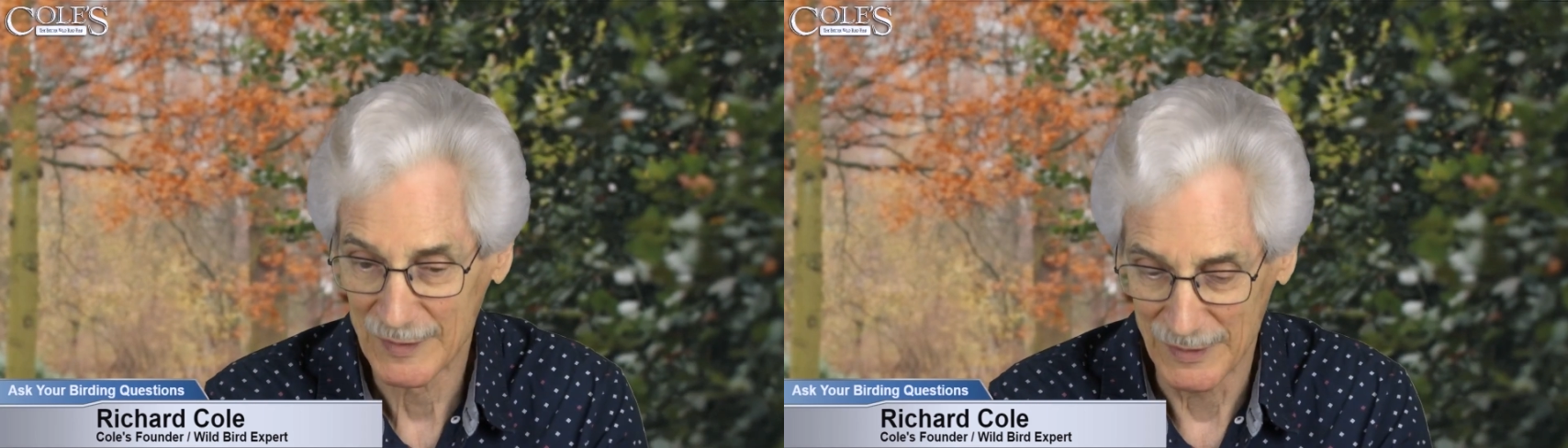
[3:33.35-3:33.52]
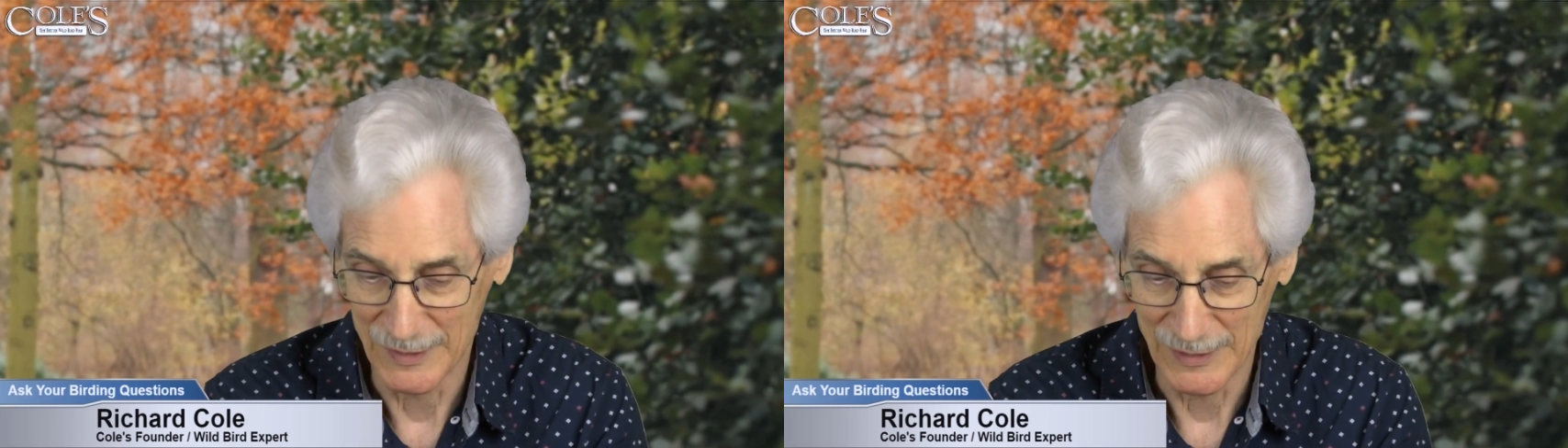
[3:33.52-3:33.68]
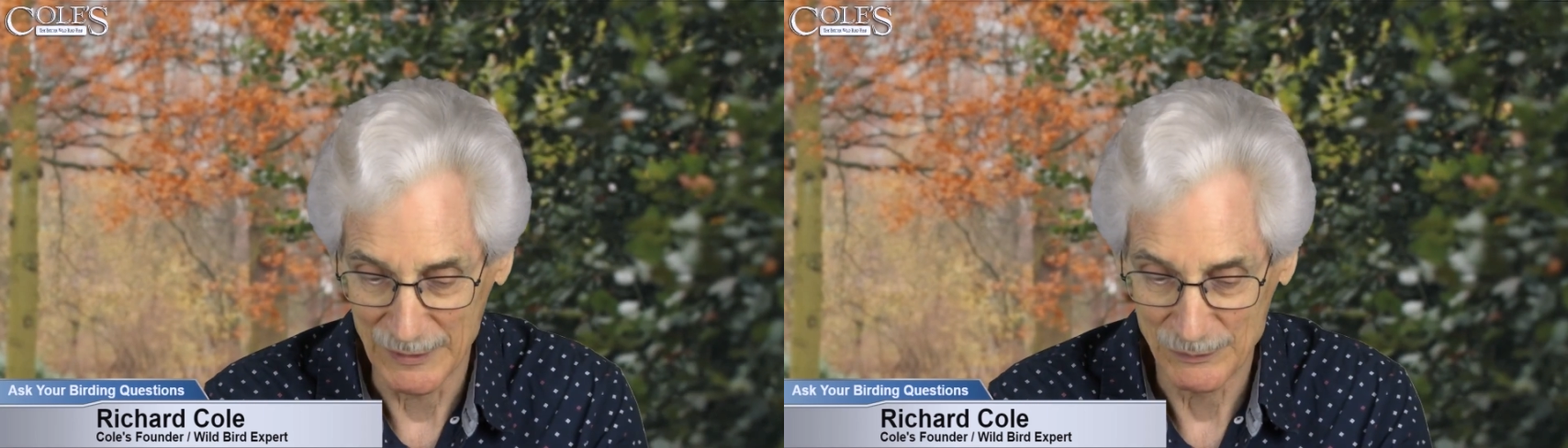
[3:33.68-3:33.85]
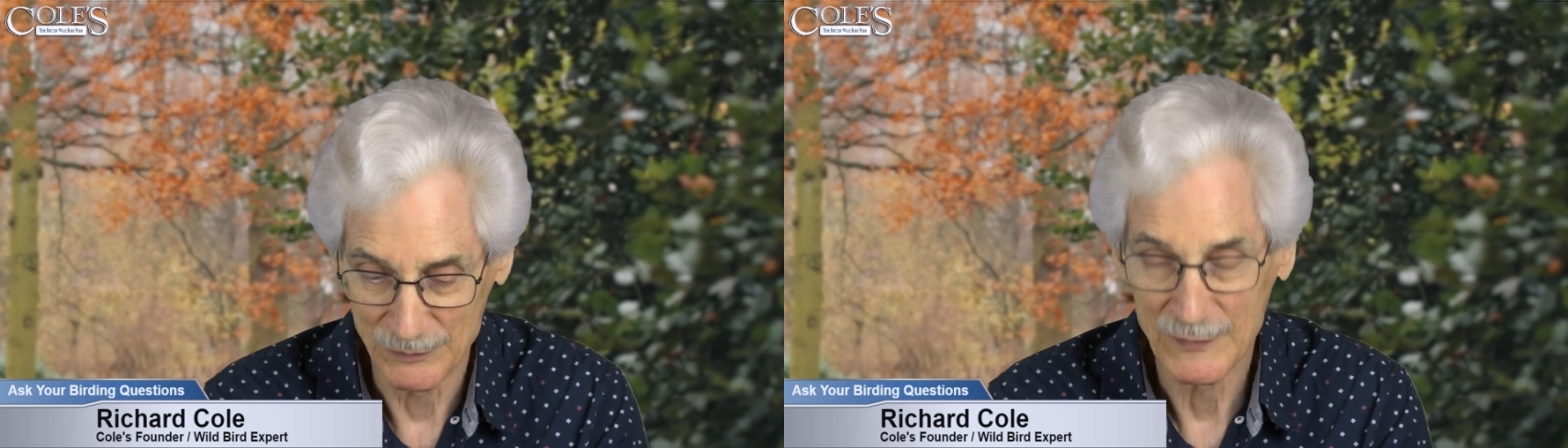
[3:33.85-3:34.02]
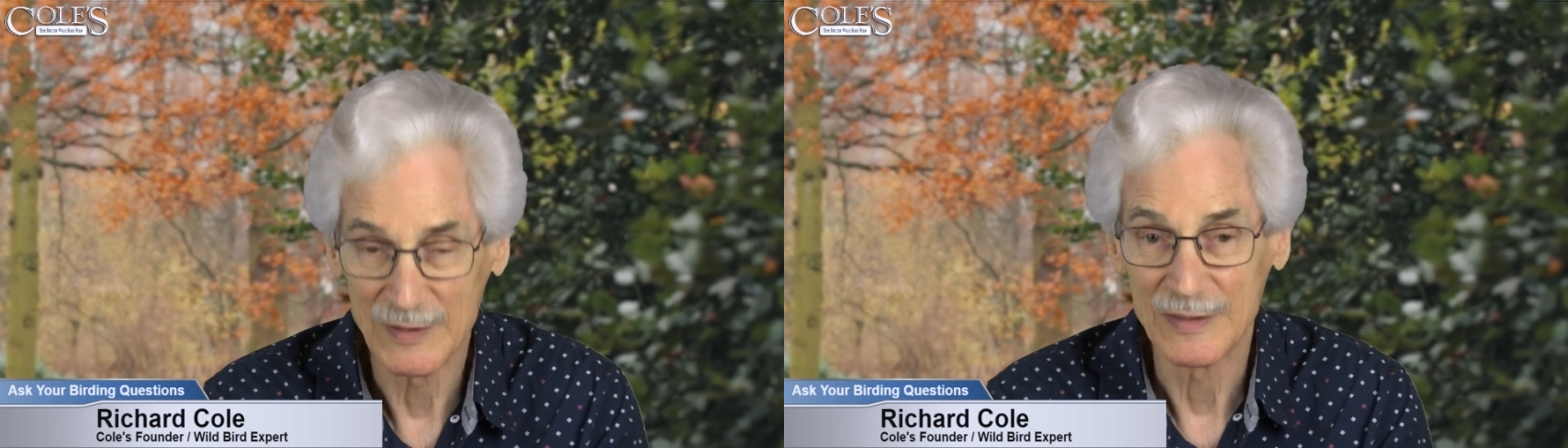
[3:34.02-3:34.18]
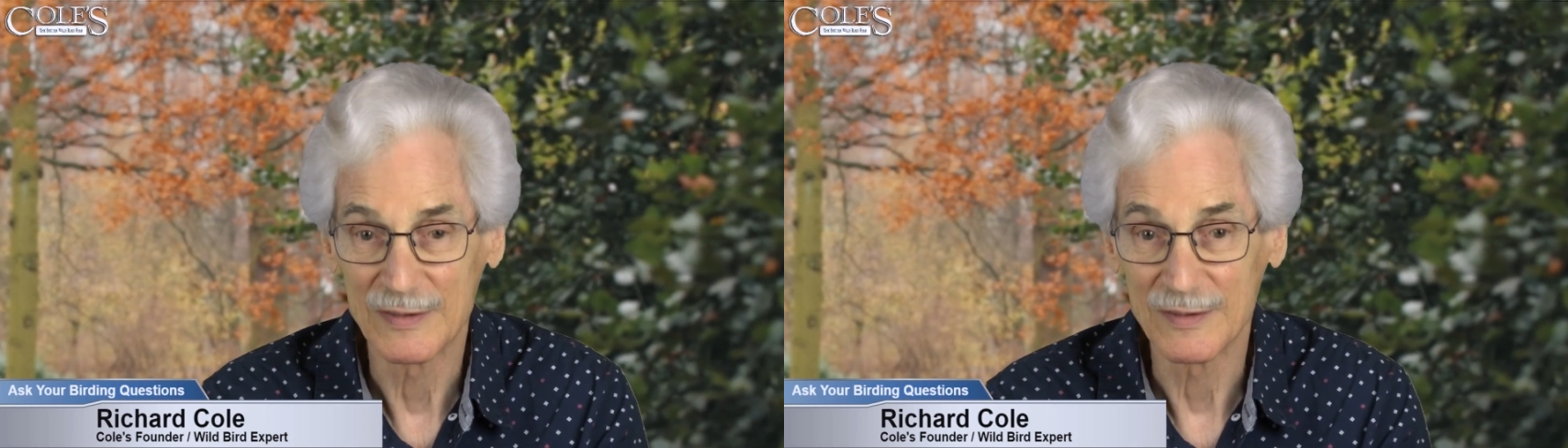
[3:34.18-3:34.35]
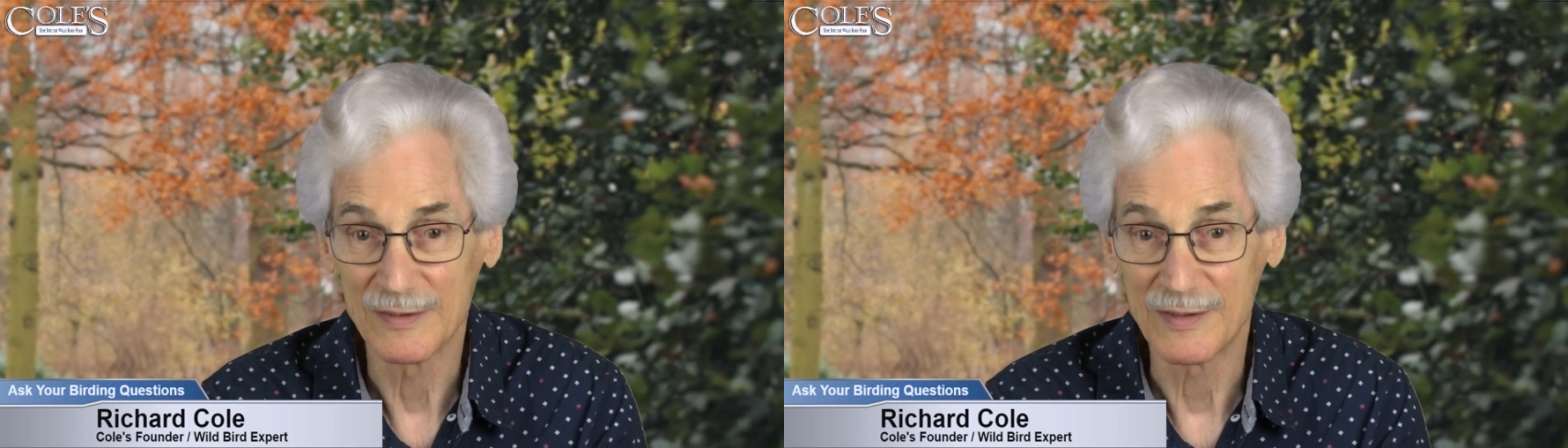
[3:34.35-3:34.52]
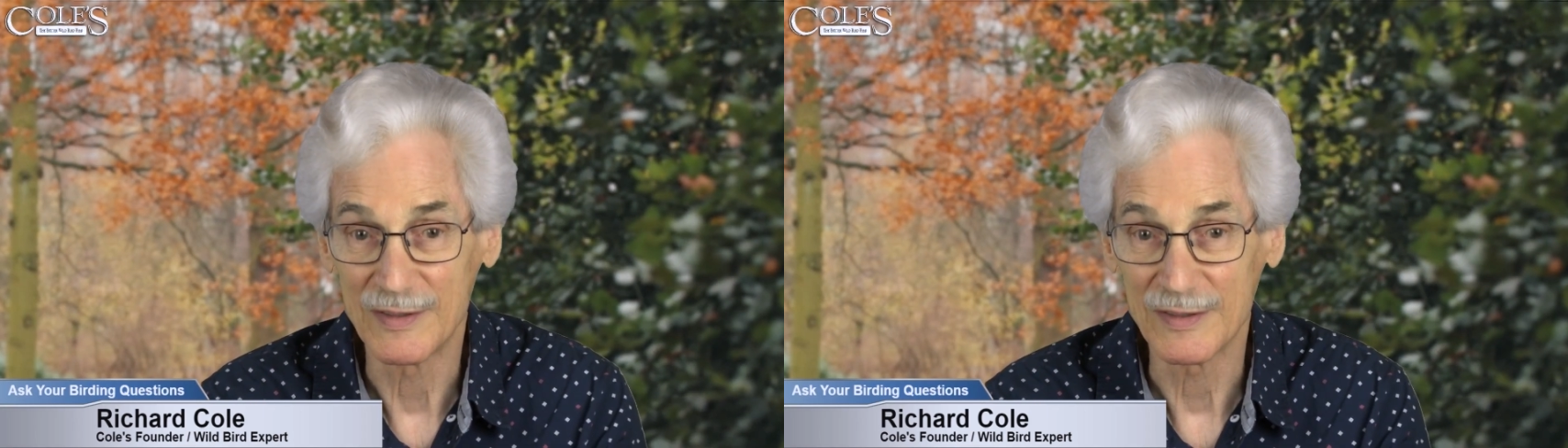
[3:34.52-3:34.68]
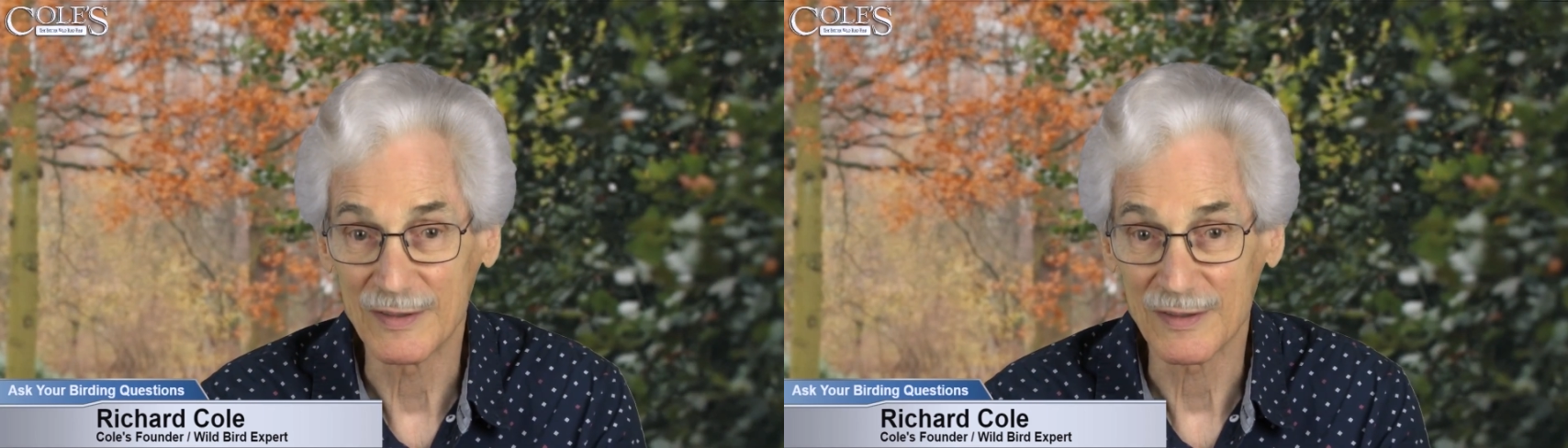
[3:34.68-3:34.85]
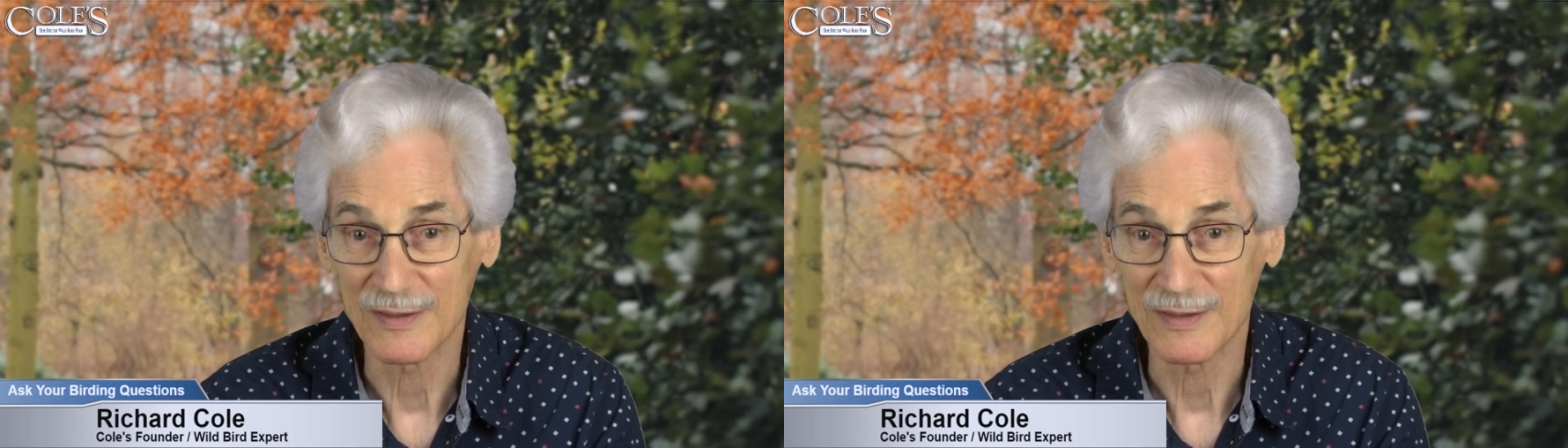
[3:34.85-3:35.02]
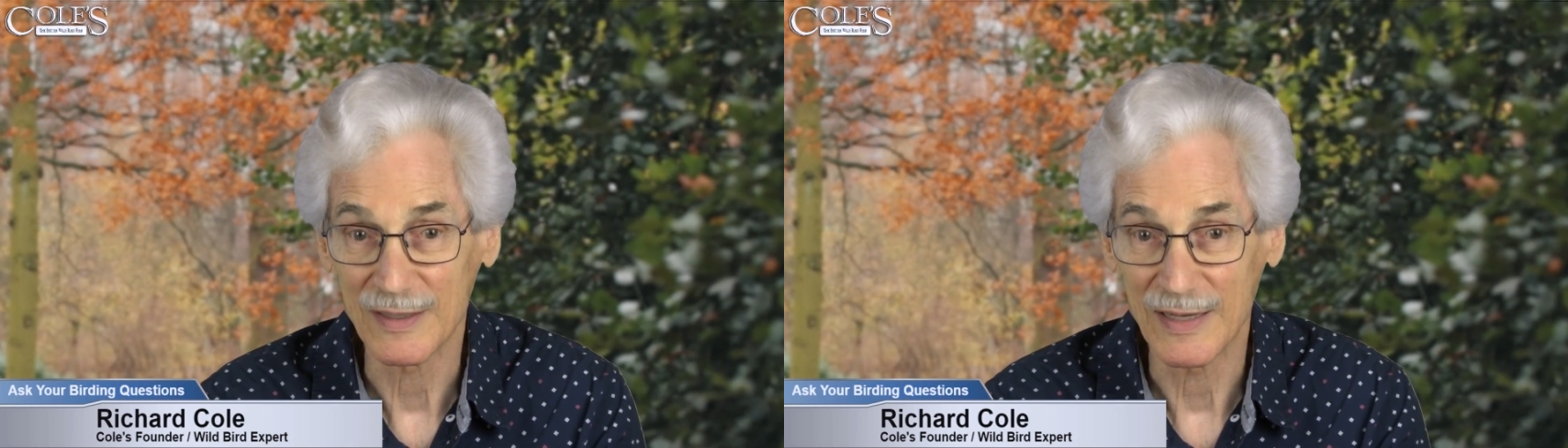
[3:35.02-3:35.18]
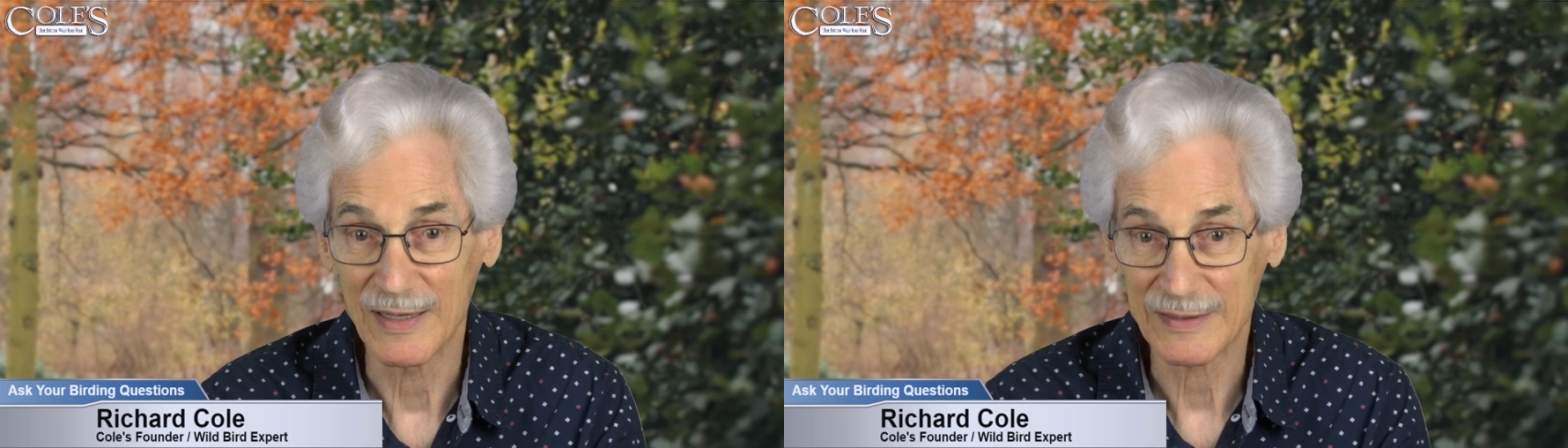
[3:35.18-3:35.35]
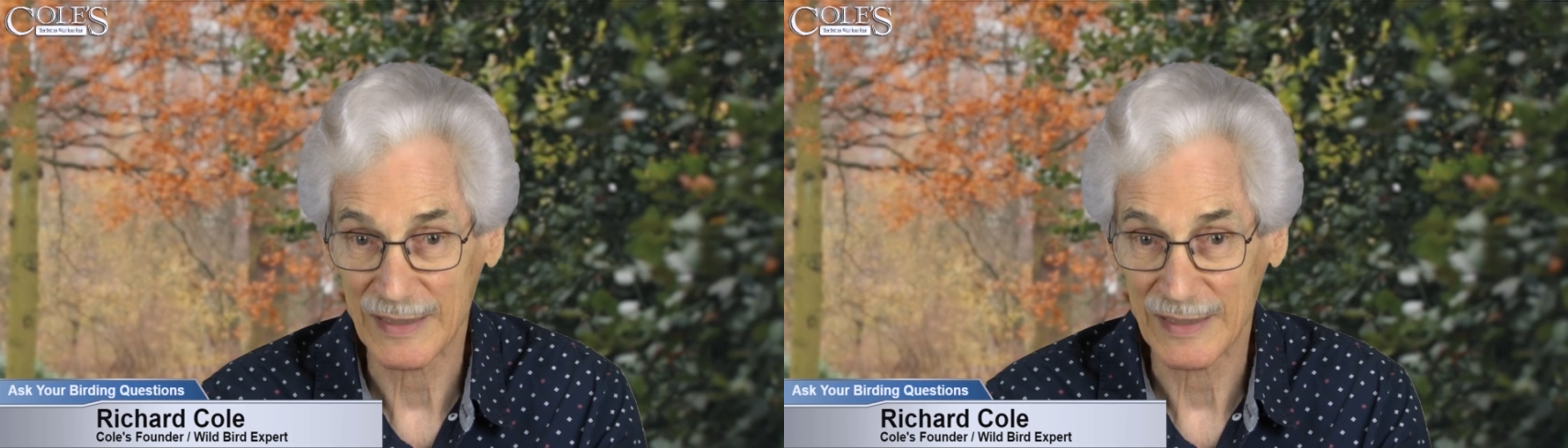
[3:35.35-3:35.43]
Uh, the uh,